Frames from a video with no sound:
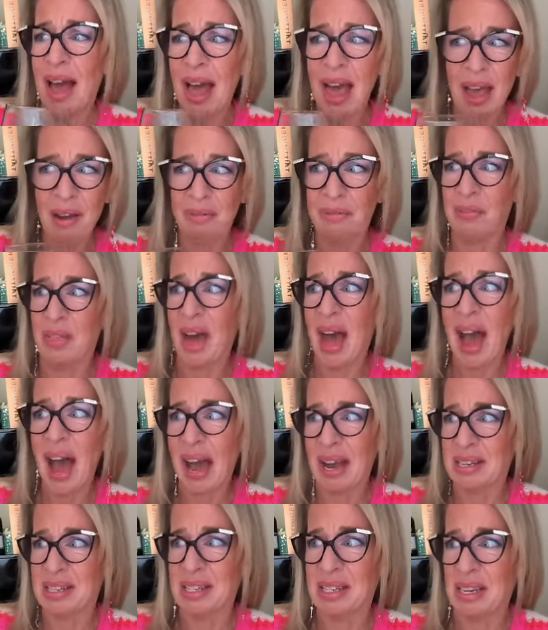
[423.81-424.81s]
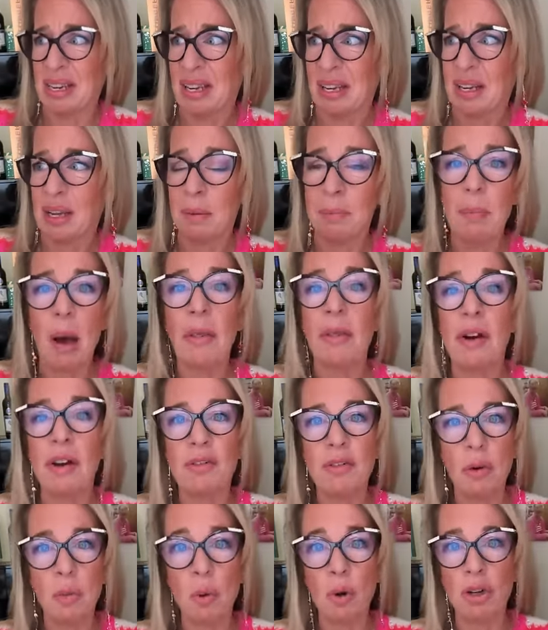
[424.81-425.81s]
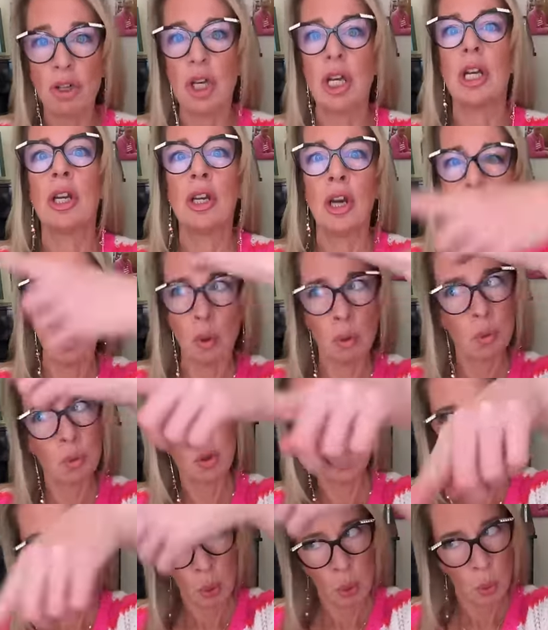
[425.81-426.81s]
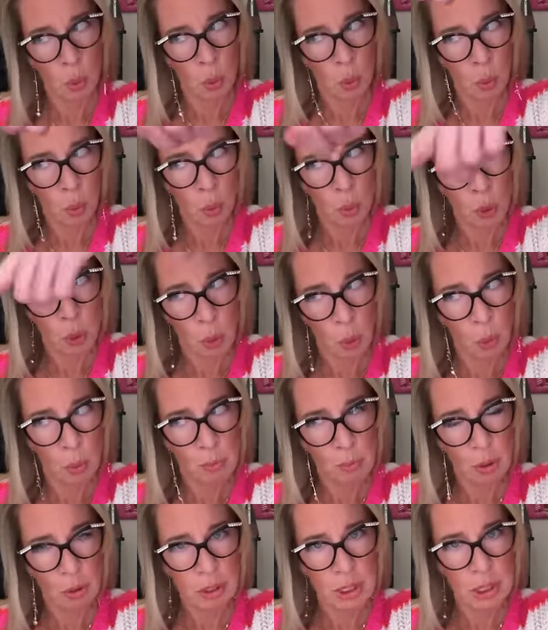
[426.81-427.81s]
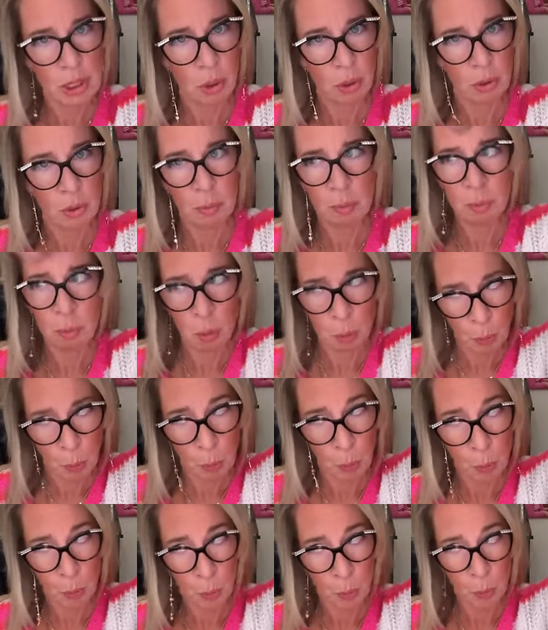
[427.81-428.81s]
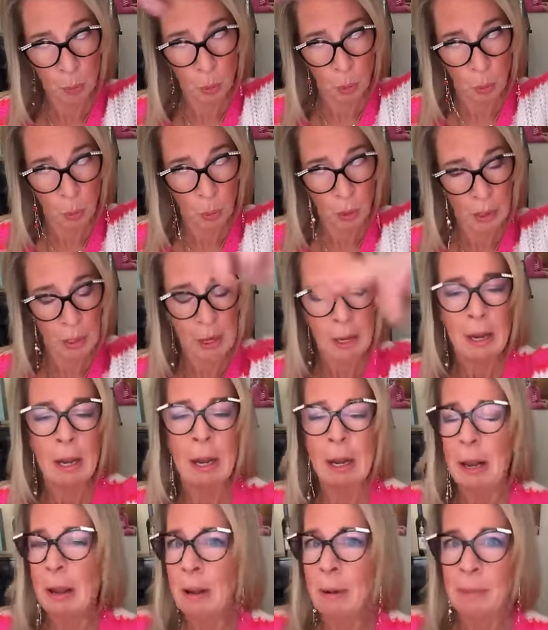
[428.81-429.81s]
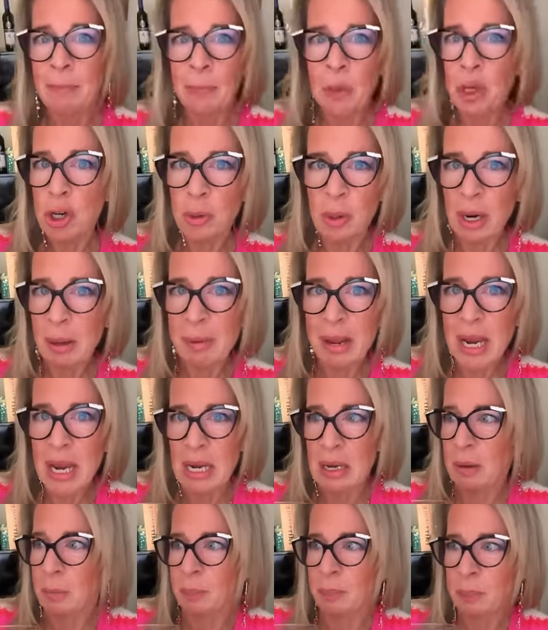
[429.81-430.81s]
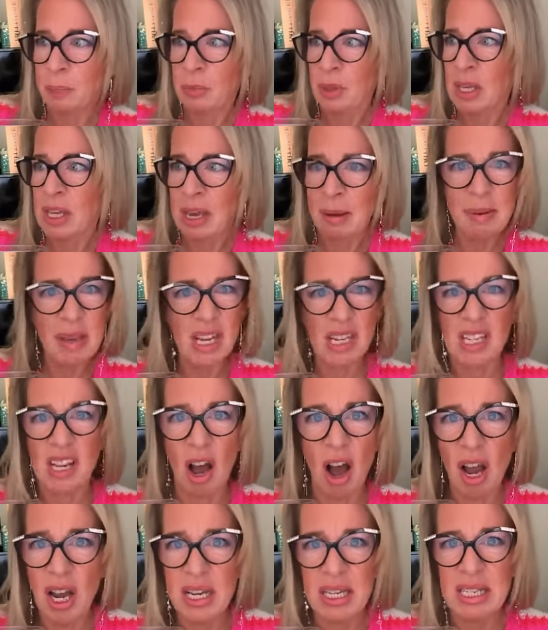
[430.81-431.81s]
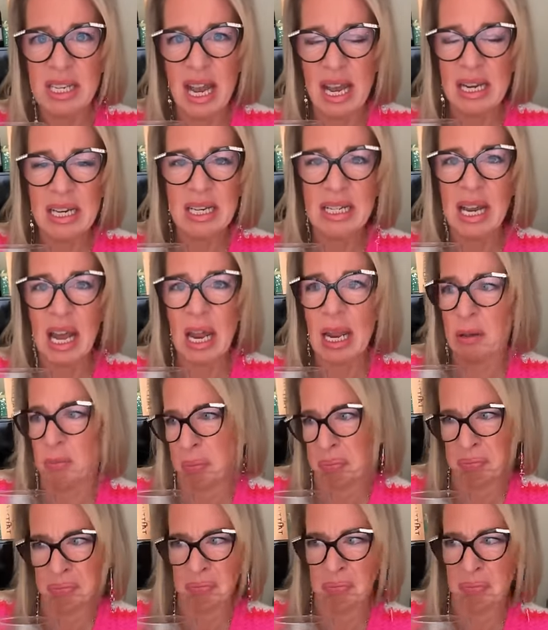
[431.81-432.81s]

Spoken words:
F that. Mother, if you're watching, go. Monty Don. Do you know what I mean? Give me a tight any day.